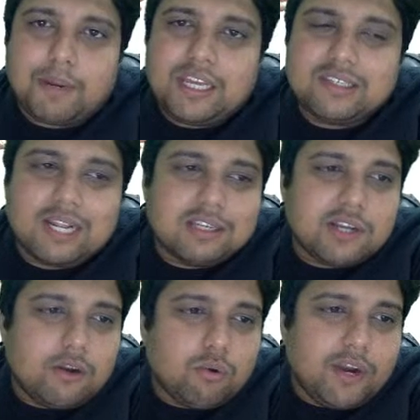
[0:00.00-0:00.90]
please
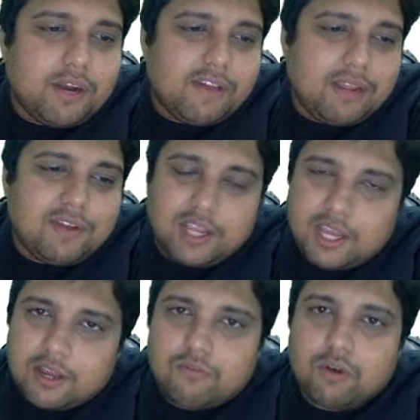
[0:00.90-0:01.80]
listen to it very, very
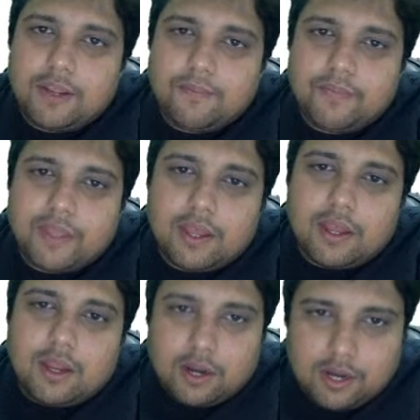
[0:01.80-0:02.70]
carefully.
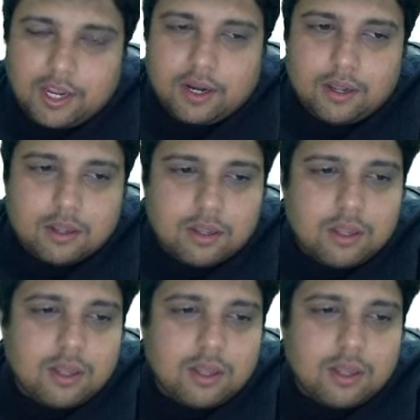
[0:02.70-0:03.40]
Okay, na?